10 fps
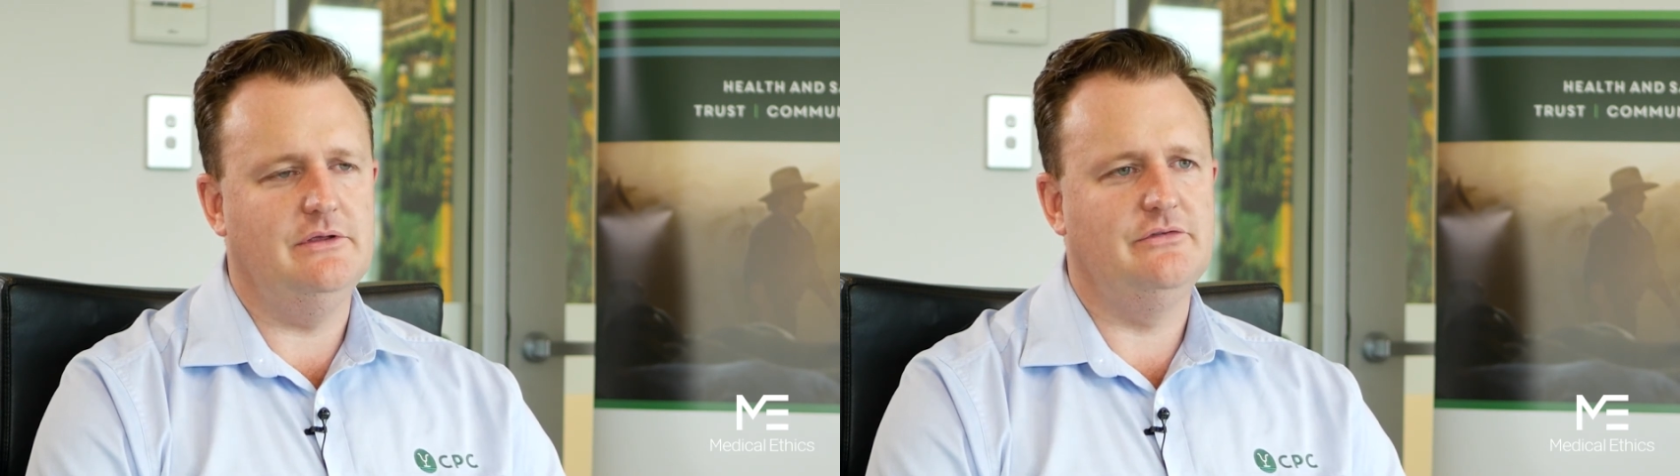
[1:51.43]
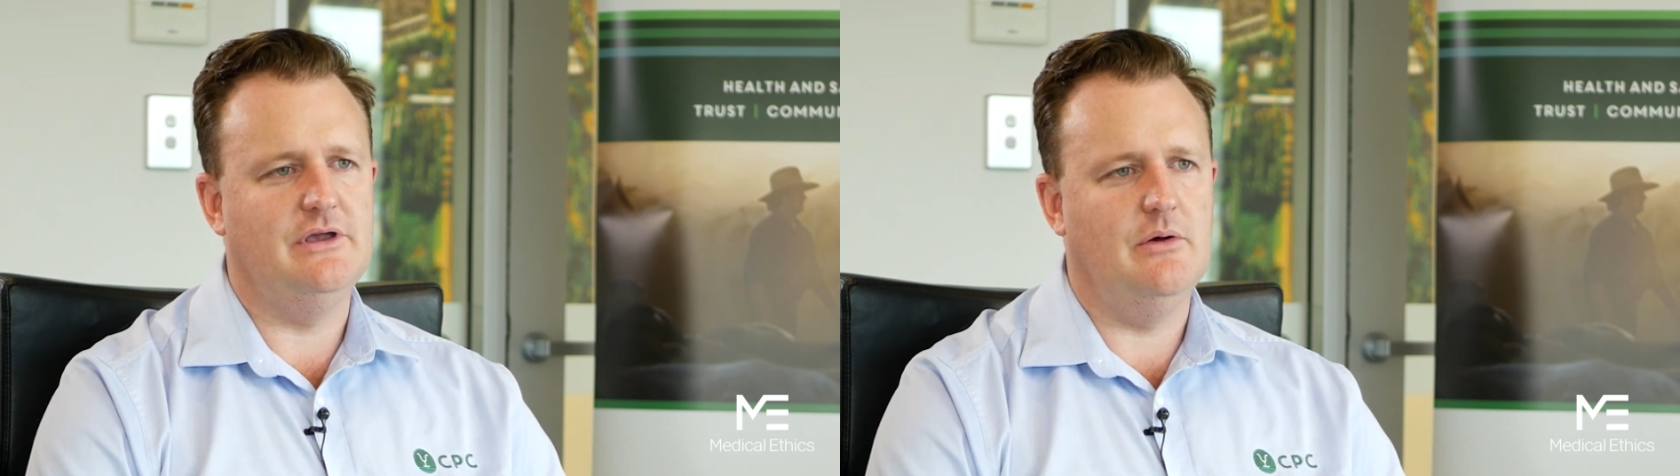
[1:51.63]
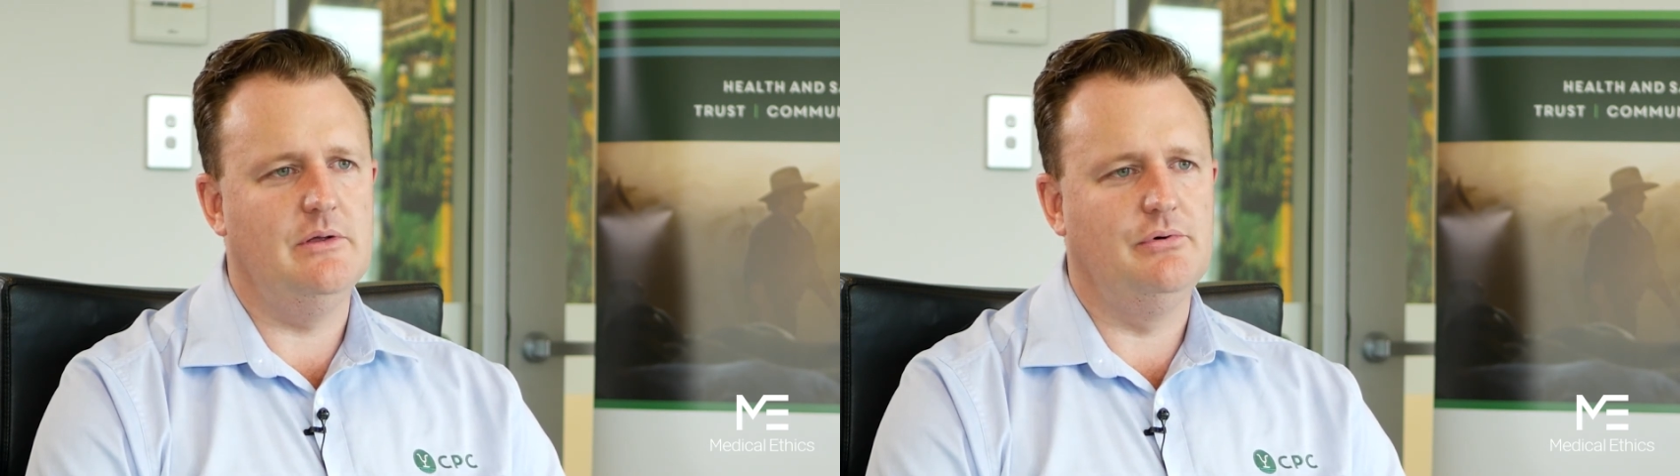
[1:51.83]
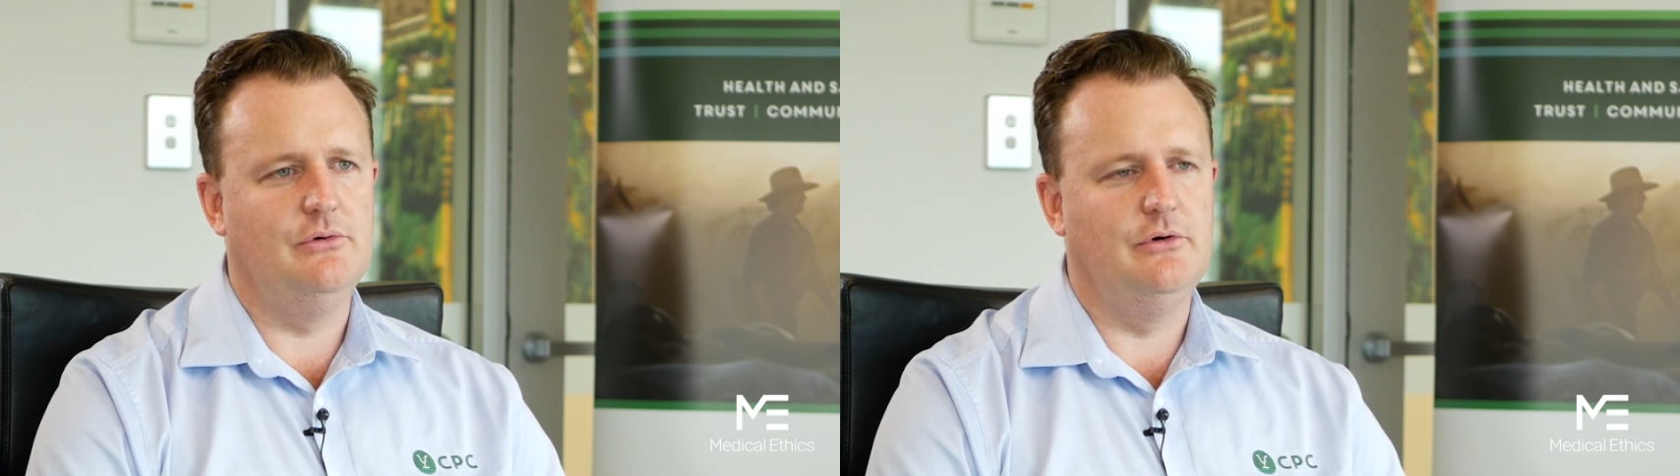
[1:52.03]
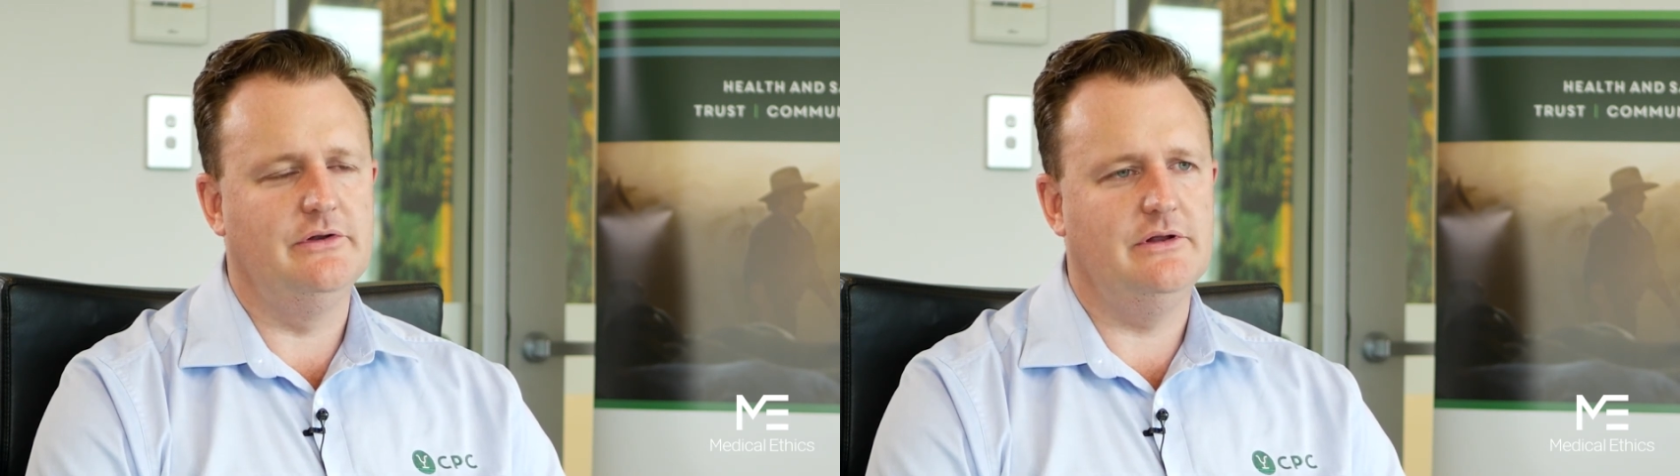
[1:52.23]
is so
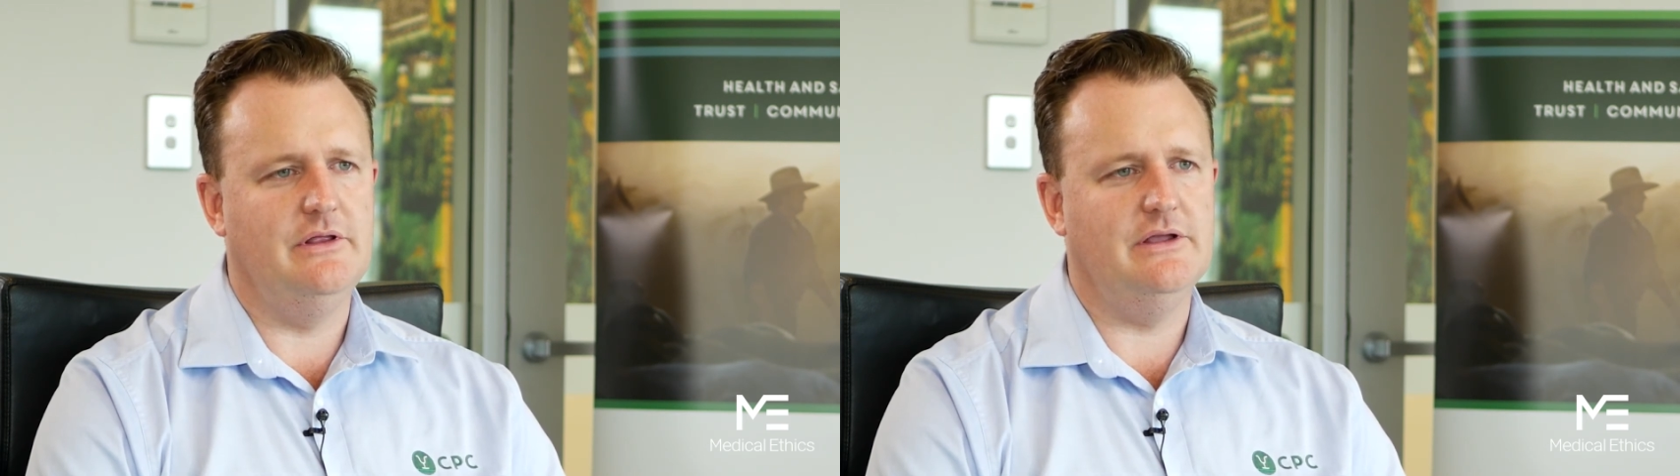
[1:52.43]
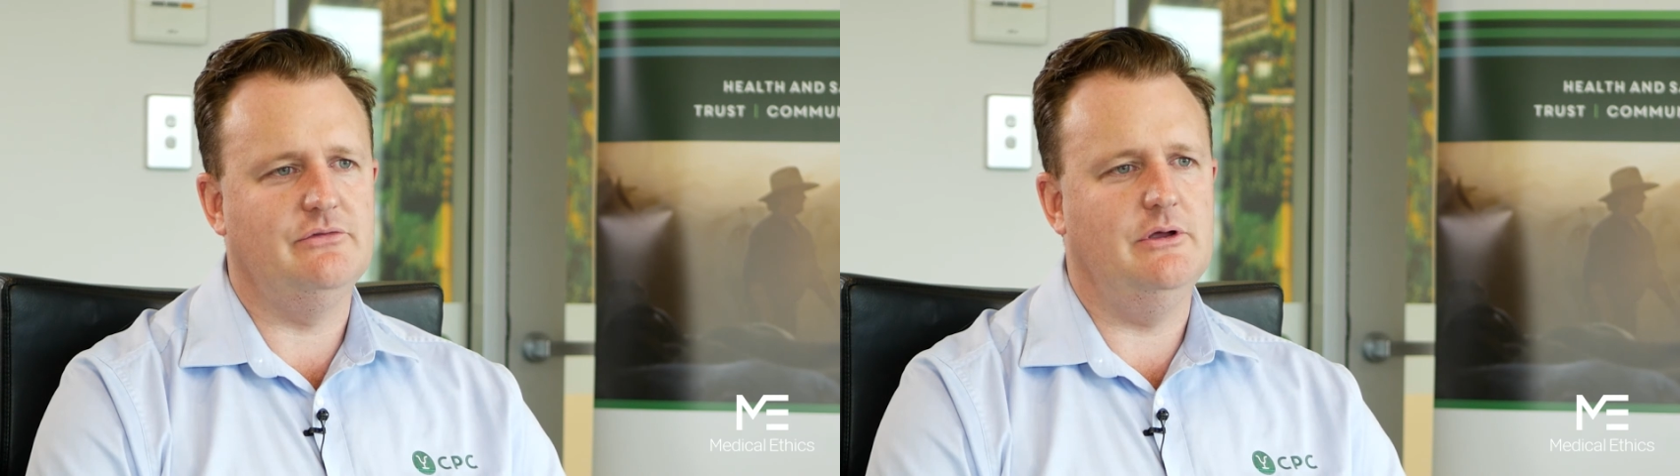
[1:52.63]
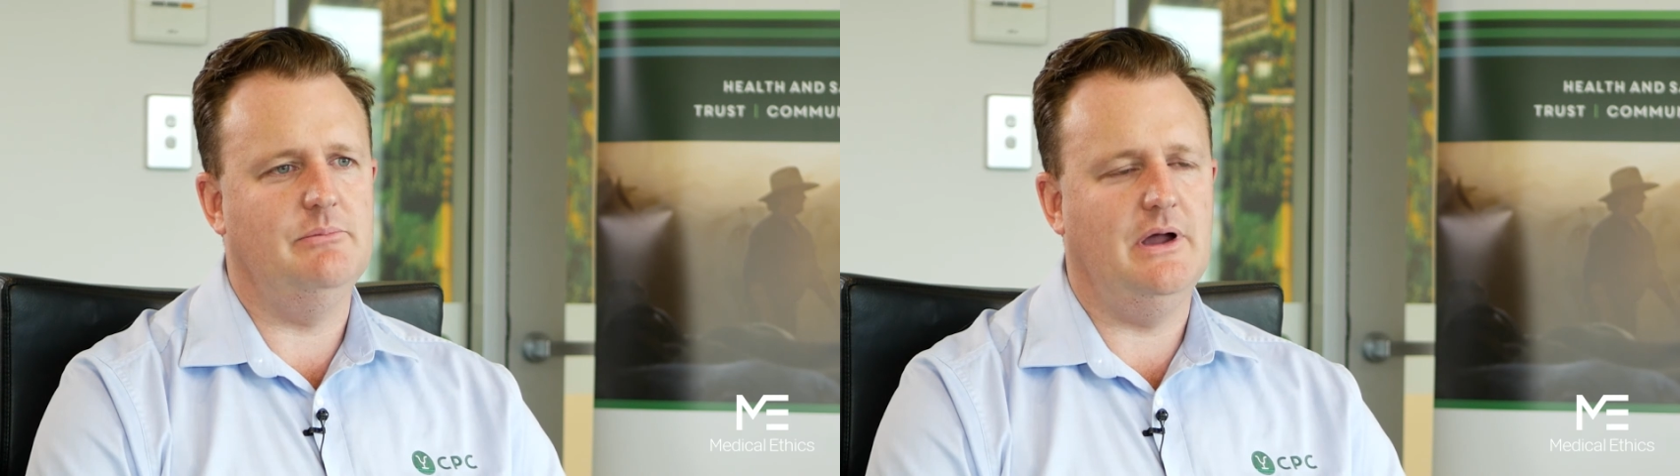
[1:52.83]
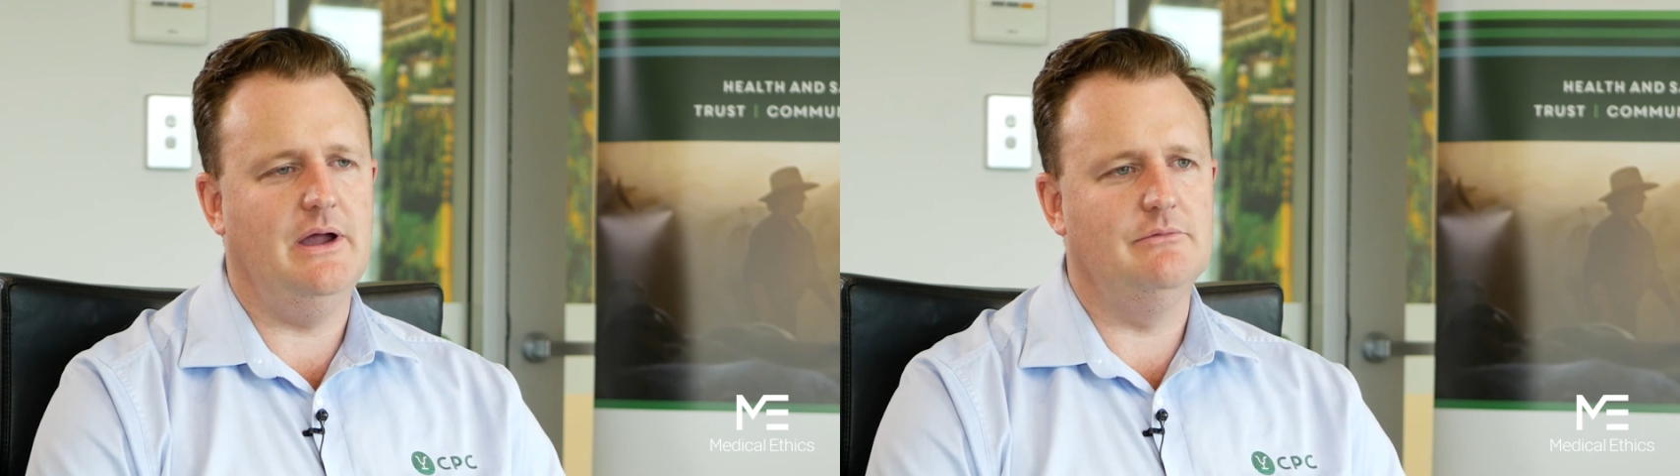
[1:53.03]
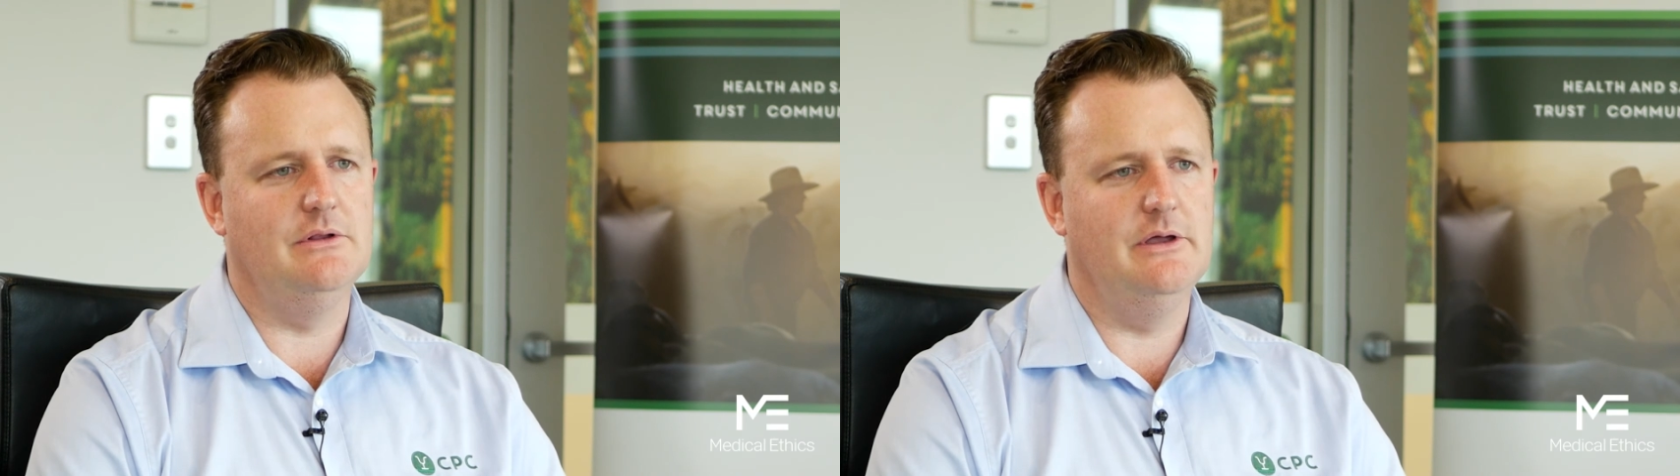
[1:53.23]
important and that's where
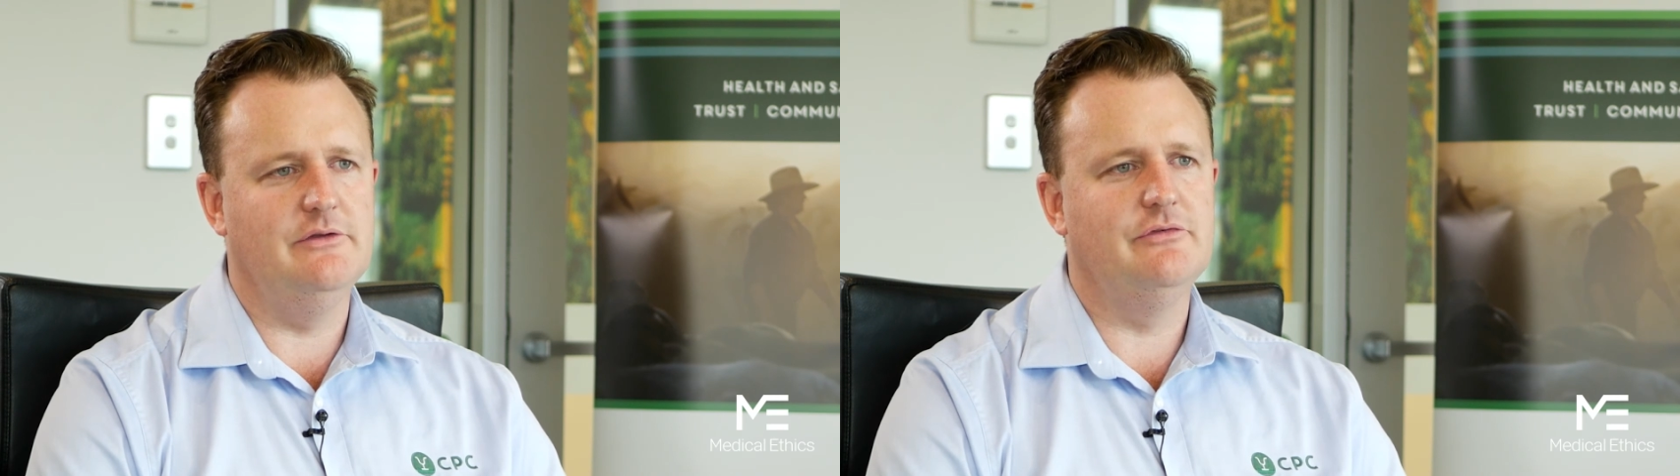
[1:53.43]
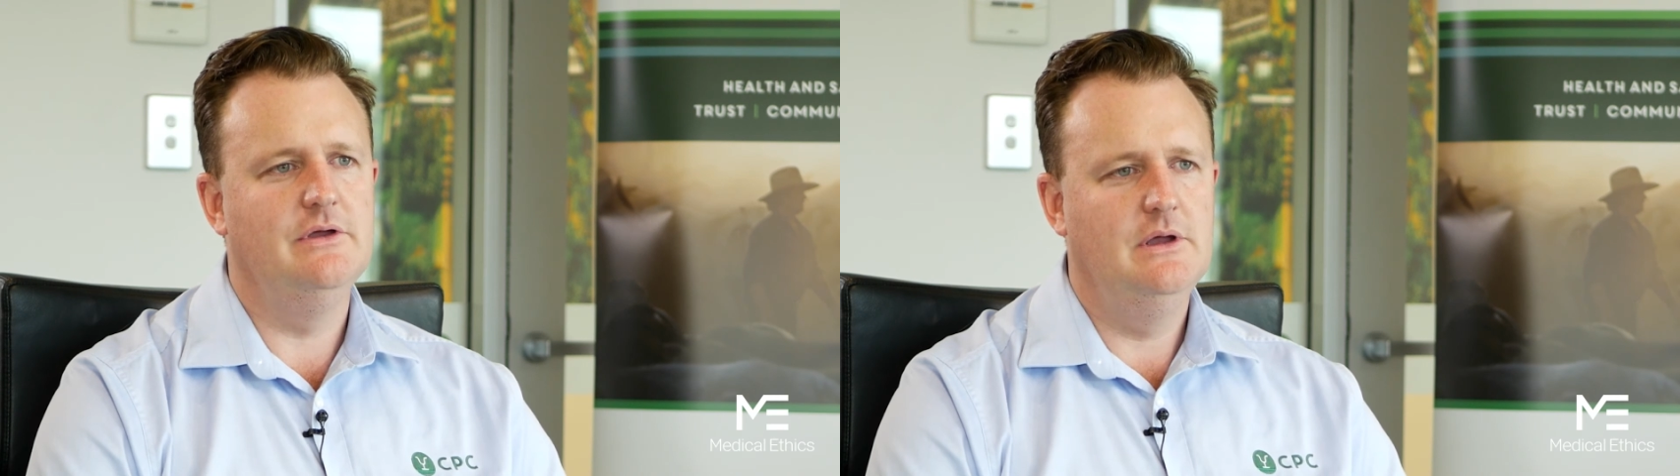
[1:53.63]
pain relief